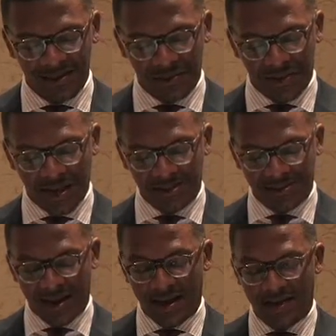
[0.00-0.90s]
So last
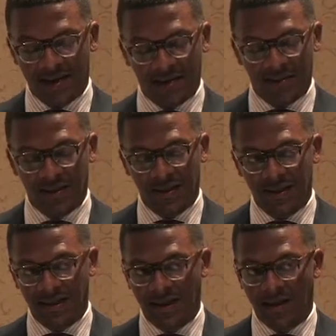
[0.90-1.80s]
night at
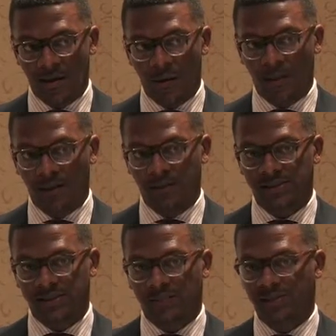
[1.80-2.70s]
the opening
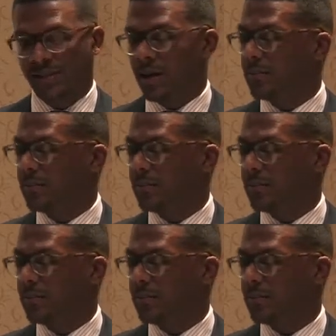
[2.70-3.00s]
reception, I